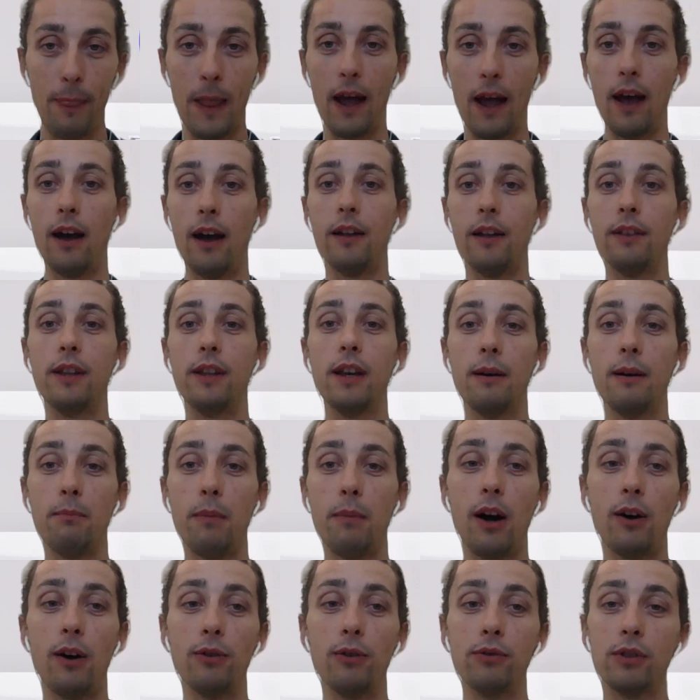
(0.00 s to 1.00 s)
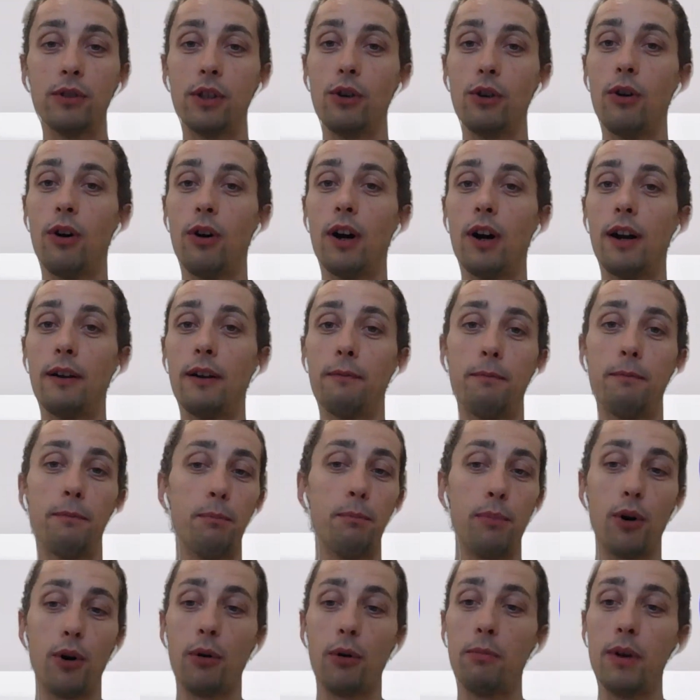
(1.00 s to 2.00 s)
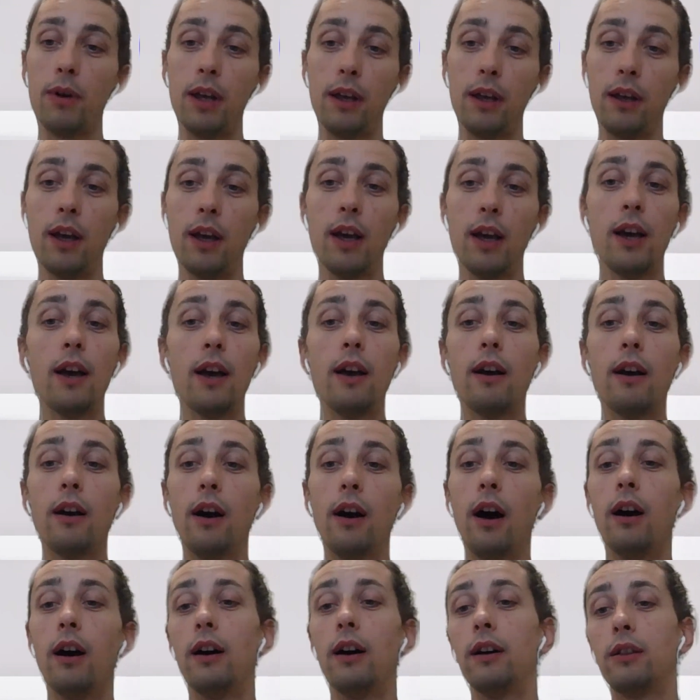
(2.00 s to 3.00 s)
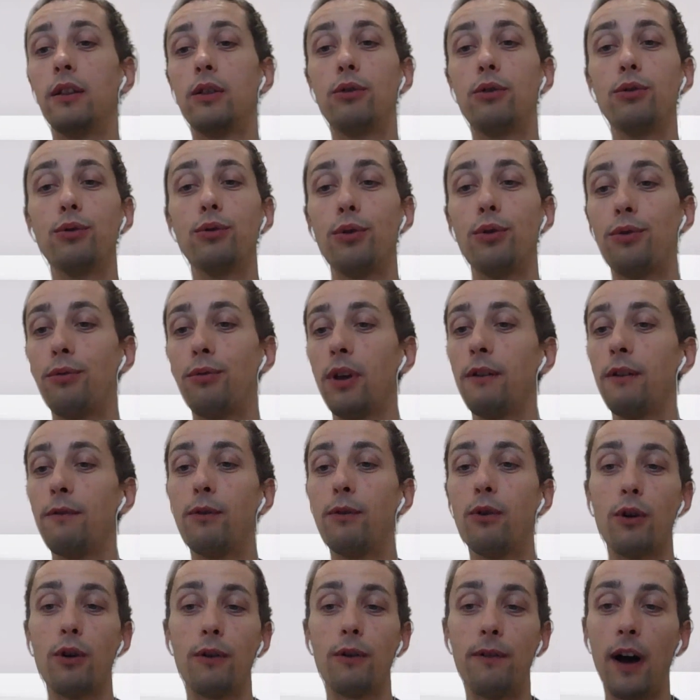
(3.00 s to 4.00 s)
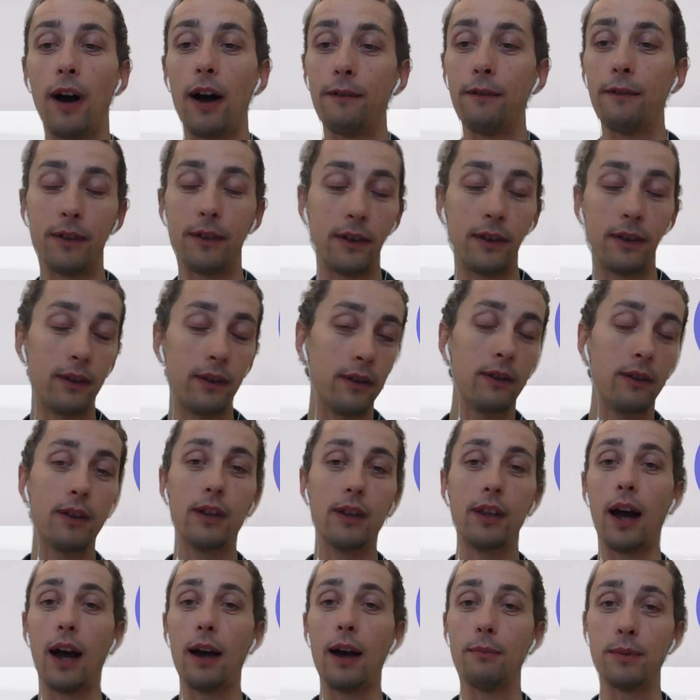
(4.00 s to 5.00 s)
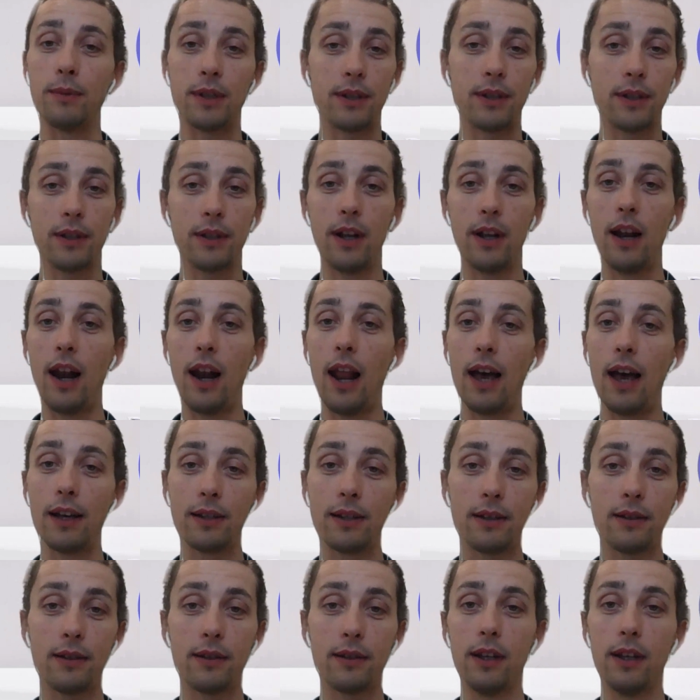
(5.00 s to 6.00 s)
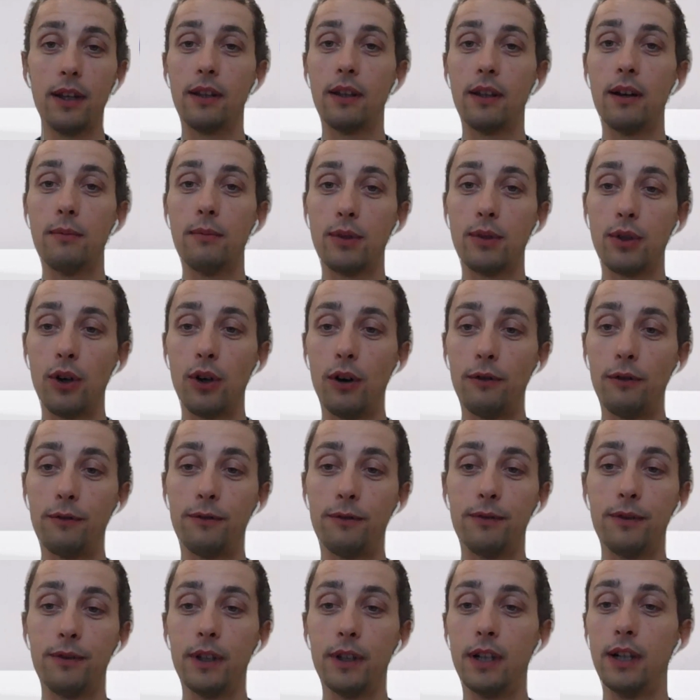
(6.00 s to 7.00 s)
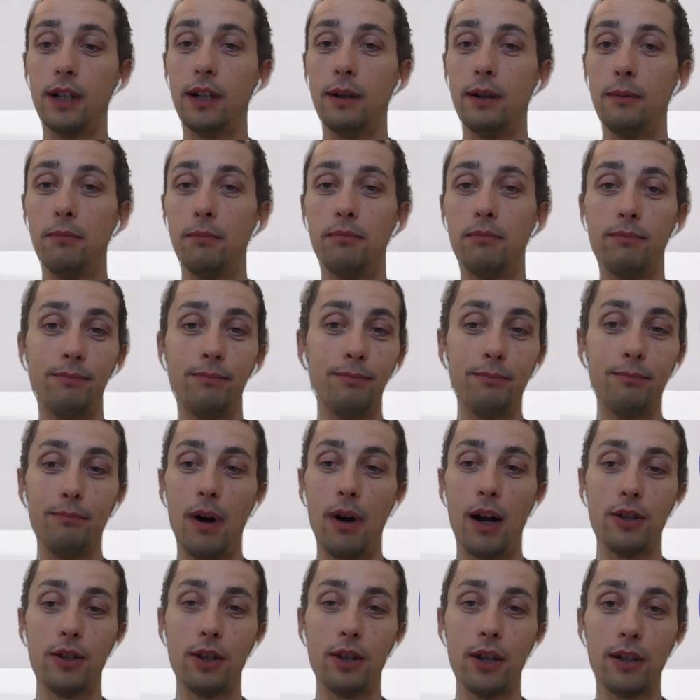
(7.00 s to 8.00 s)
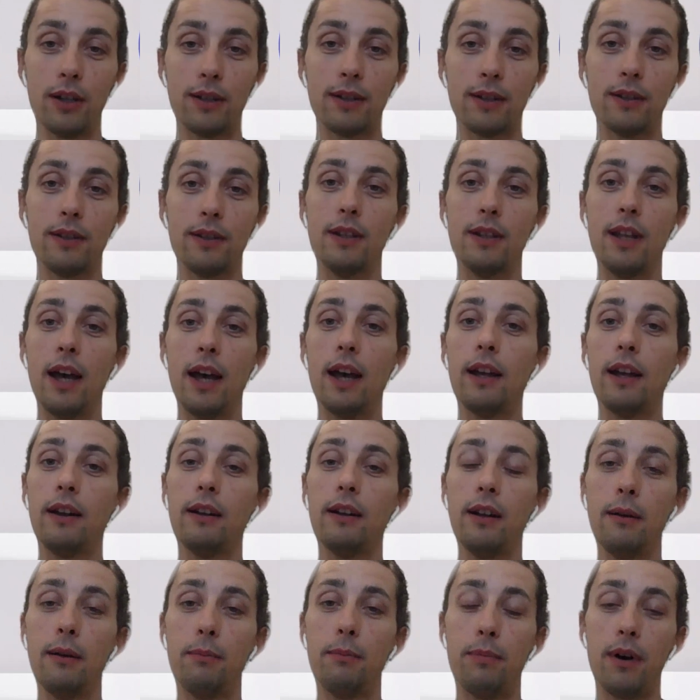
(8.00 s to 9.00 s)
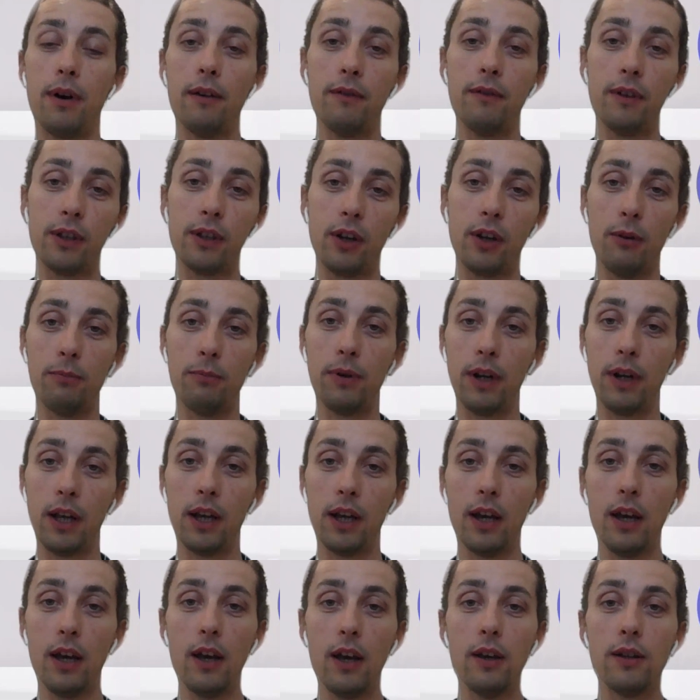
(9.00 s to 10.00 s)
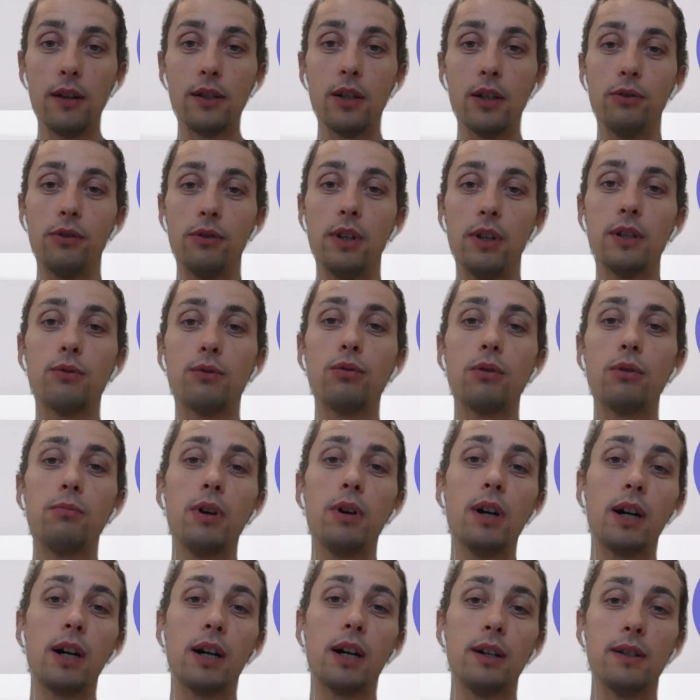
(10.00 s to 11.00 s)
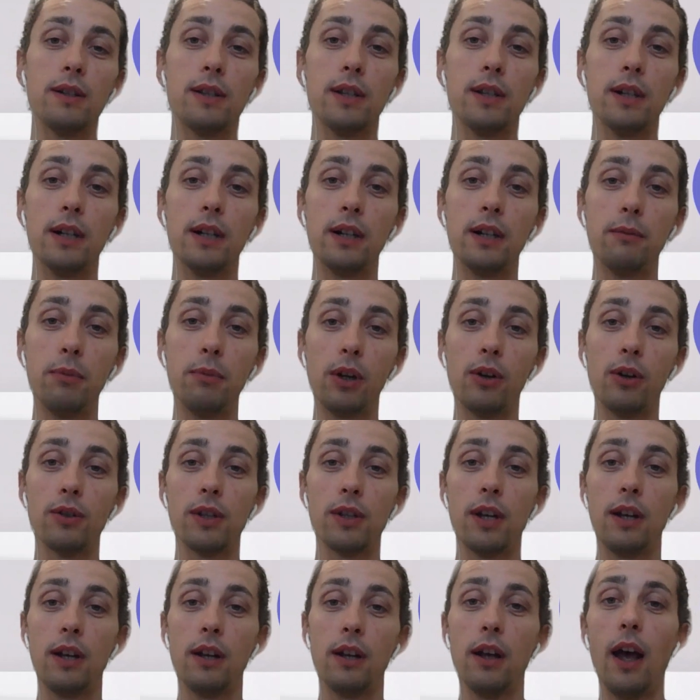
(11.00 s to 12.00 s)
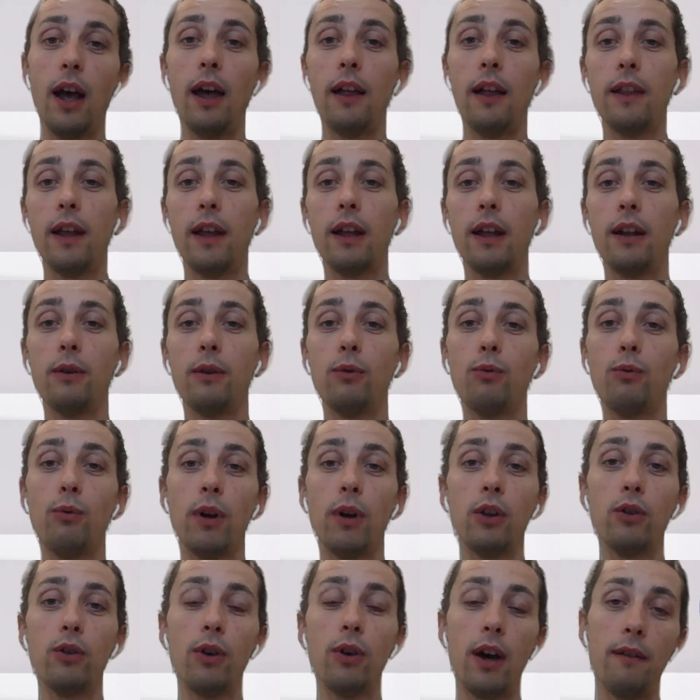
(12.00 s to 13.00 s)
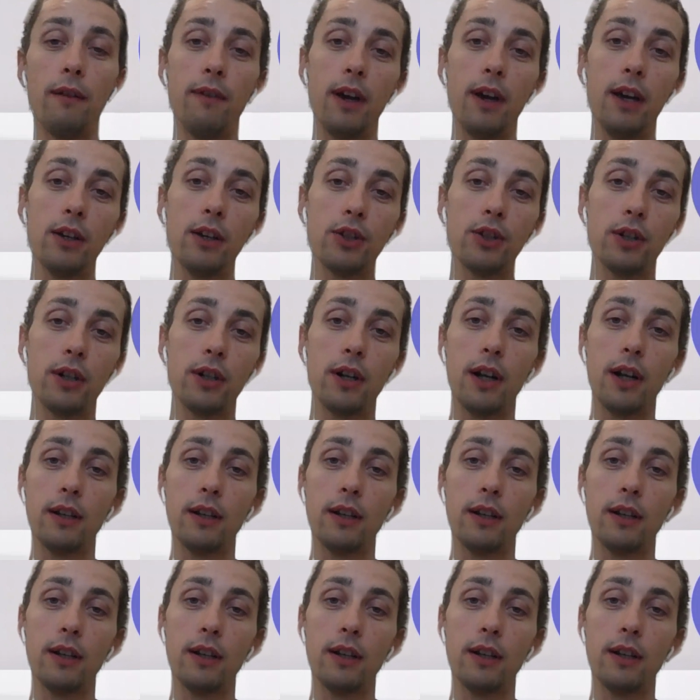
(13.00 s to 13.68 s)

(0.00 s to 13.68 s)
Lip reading: the amount. You are probably 2, 3, 4, 5 times less in terms of budgets than a private company. So this would be a concern, because and then when you have Azure